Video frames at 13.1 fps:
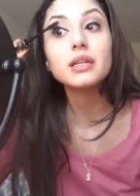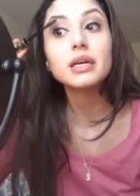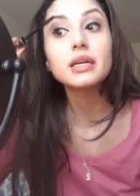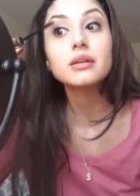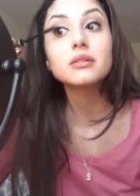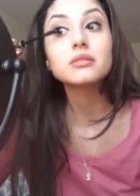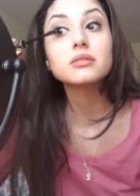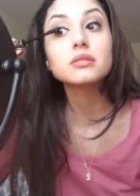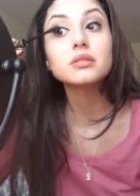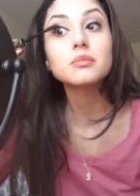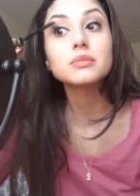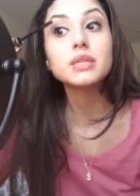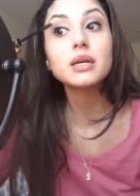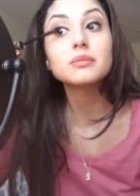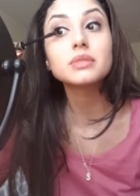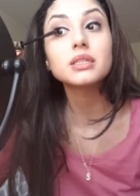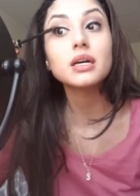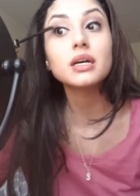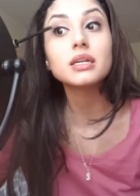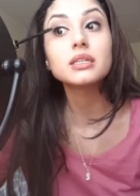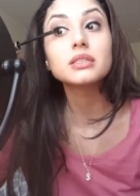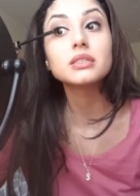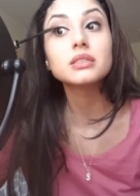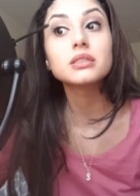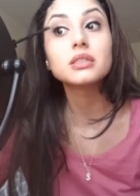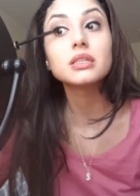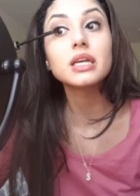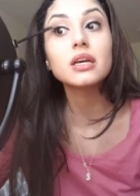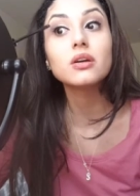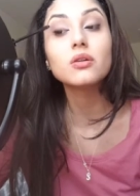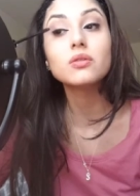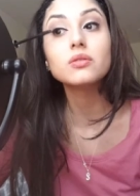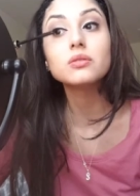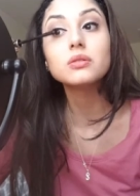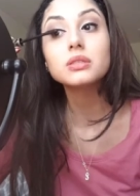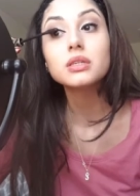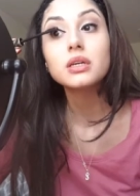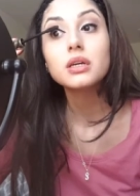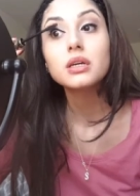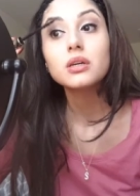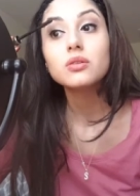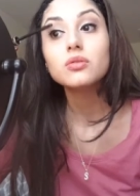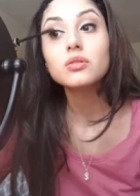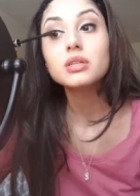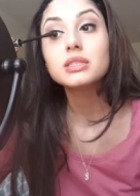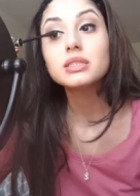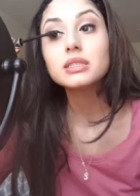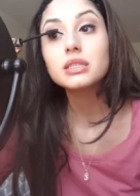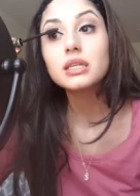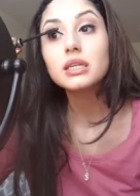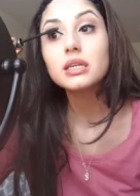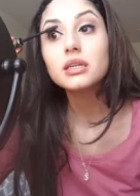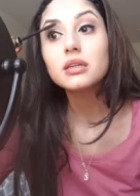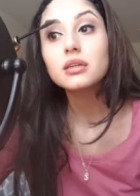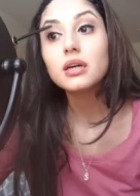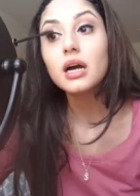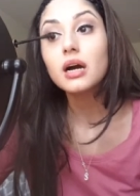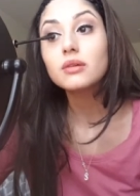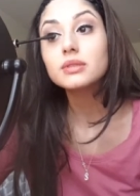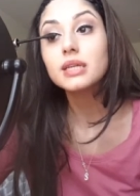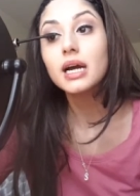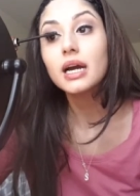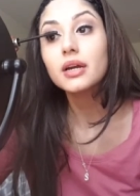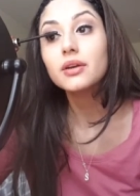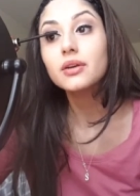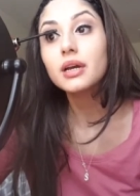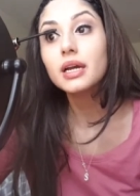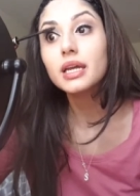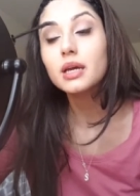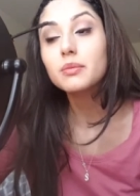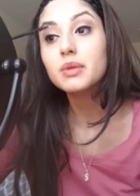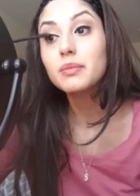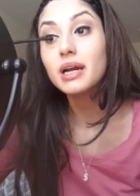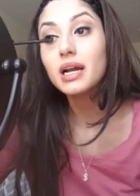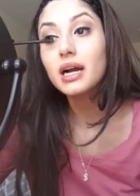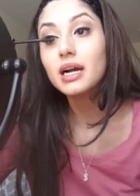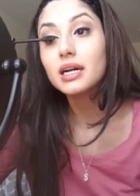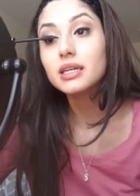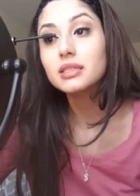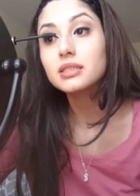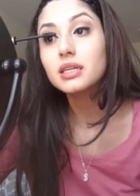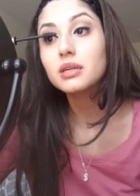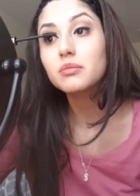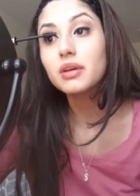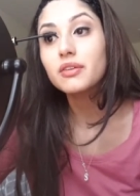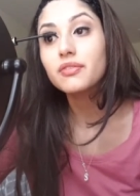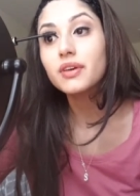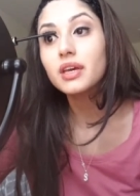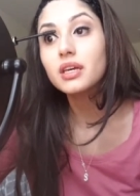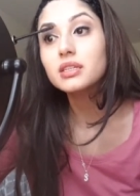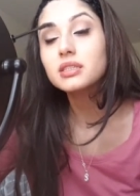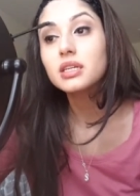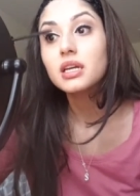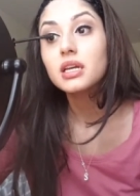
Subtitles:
like sometimes as the day goes, you could see how tired I am in my eyes and in my face,